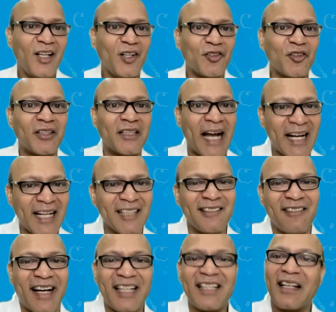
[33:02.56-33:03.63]
So that is
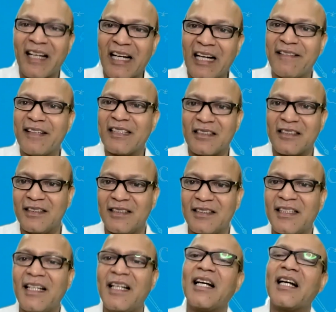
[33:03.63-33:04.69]
why the request
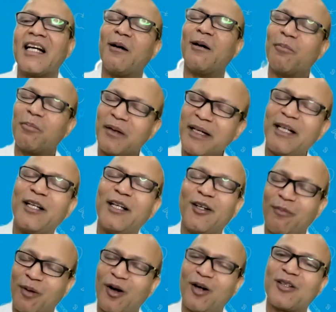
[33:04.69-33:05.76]
is, complete
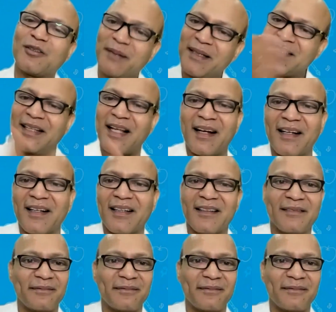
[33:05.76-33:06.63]
your mocks by Saturday.